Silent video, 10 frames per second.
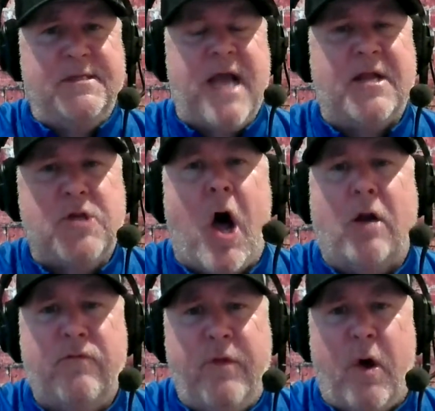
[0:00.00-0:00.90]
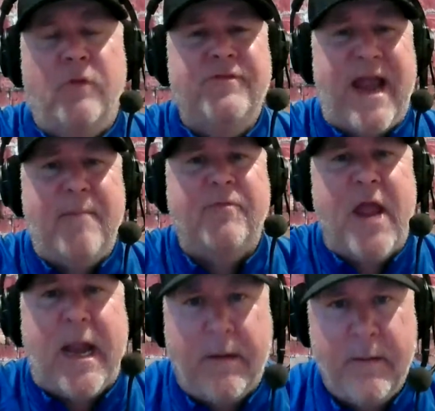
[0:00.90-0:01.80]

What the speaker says: He's got to talk through the whole damn thing.